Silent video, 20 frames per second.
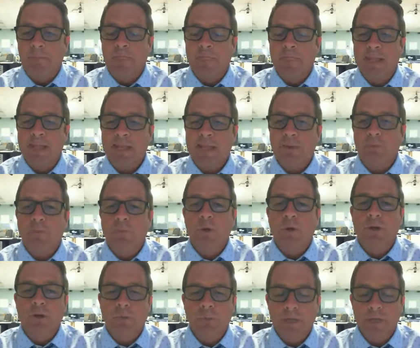It
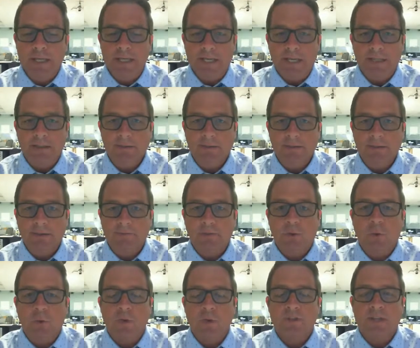will weaken, of
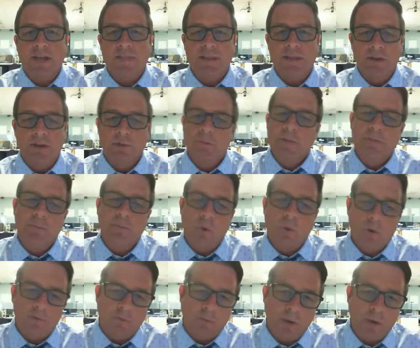course, and then it'll be more
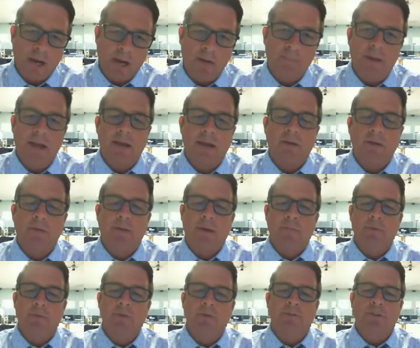of a rainmaker that
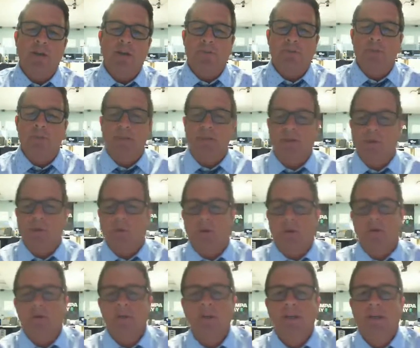moves off to the
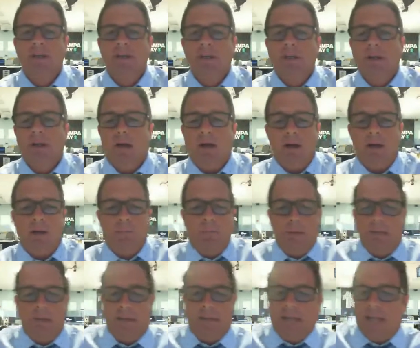north.
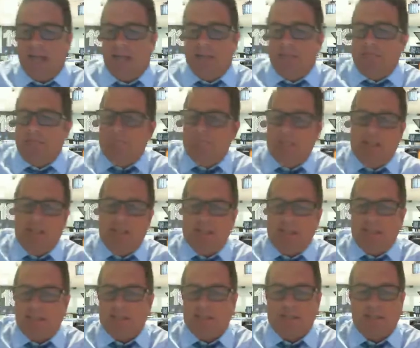But again,
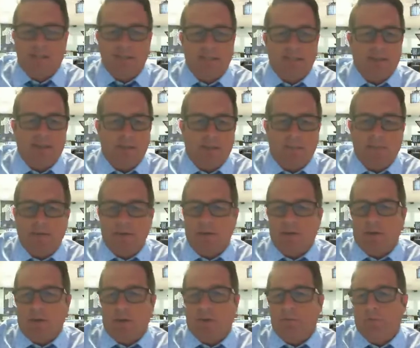that's going to get sucked up into a
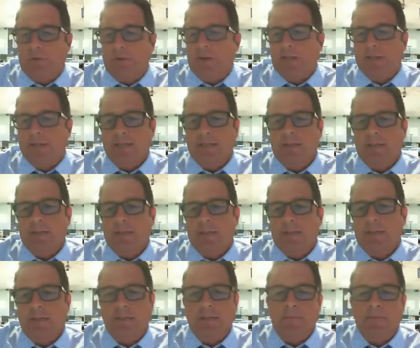cold front. It's not going to be a
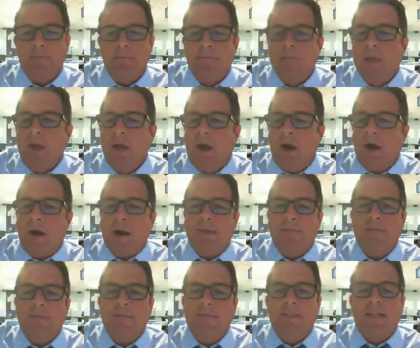big deal. All
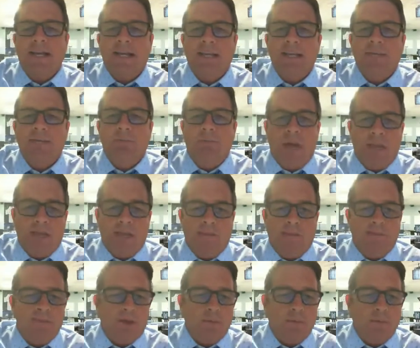right, second wave
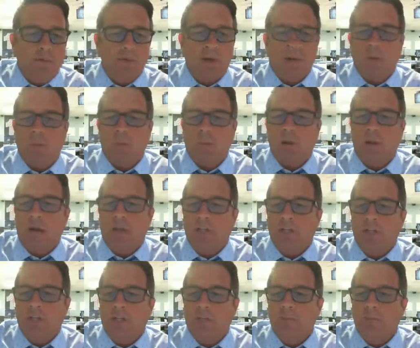that we are watching.